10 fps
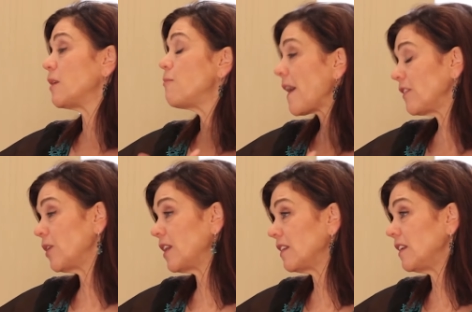The best
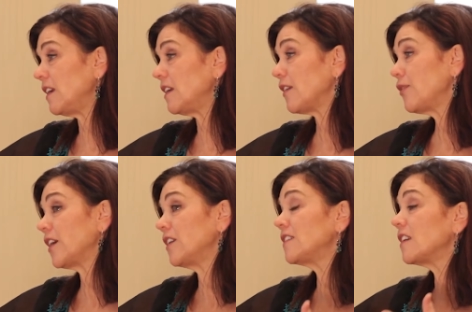way to lead, I
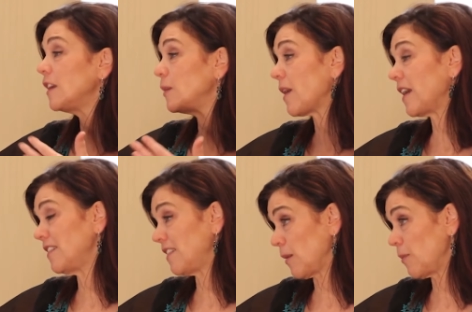found, is to lead by
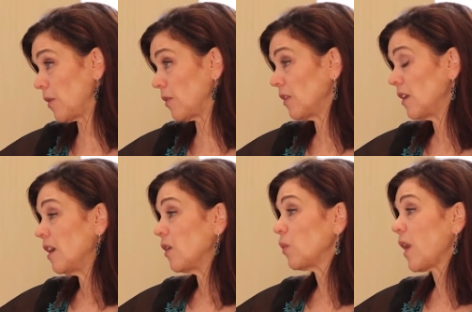example
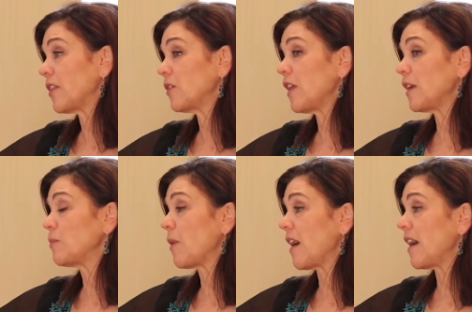rather
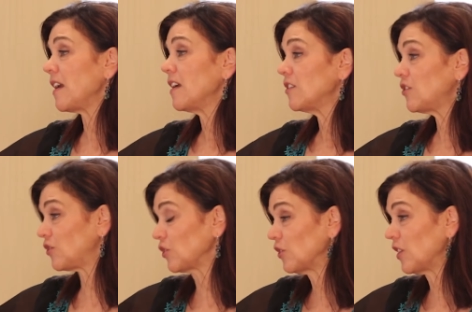than by
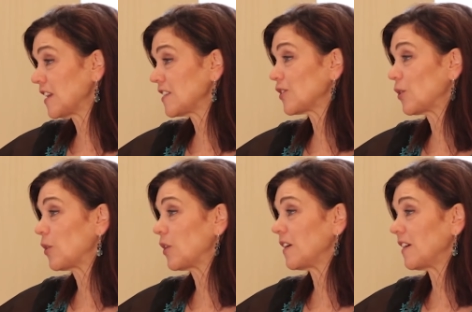sternness
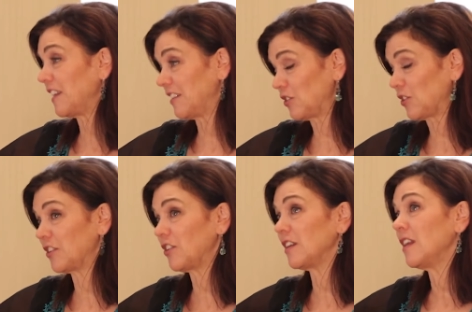or
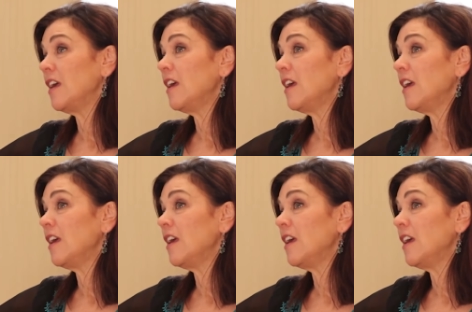instruction.